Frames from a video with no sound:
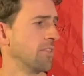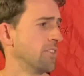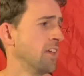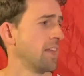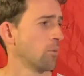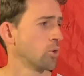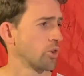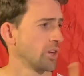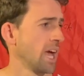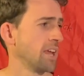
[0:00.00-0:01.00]
and that will
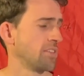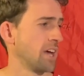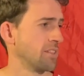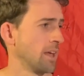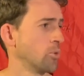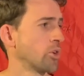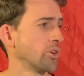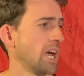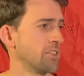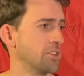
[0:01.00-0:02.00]
create
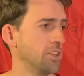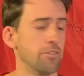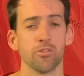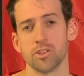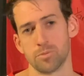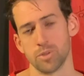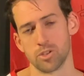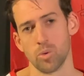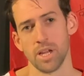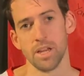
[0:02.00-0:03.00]
the difference
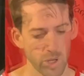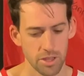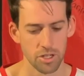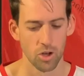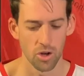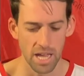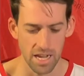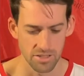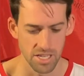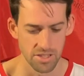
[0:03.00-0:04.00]
between the
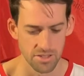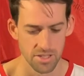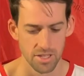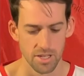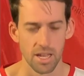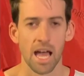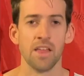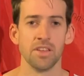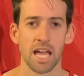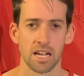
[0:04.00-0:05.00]
non-accents
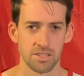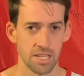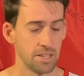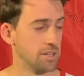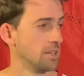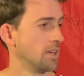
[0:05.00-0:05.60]
and the accent.